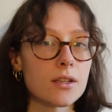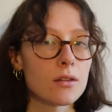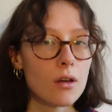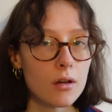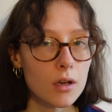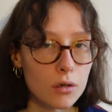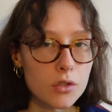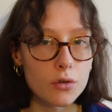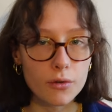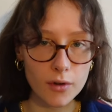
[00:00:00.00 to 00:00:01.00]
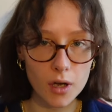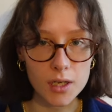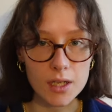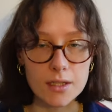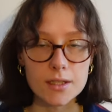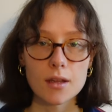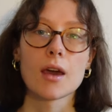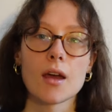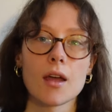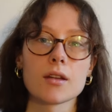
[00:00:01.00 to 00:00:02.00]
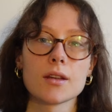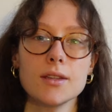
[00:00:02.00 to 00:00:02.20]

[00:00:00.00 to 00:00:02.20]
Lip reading: the archaeological findings can